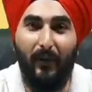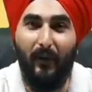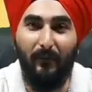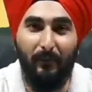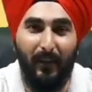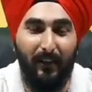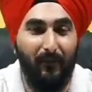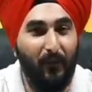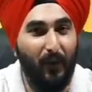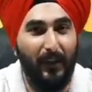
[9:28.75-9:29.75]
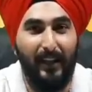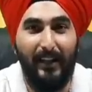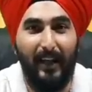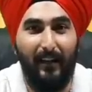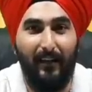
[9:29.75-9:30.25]
of me for that
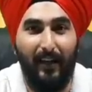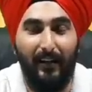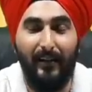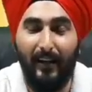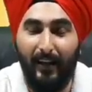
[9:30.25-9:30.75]
haircut,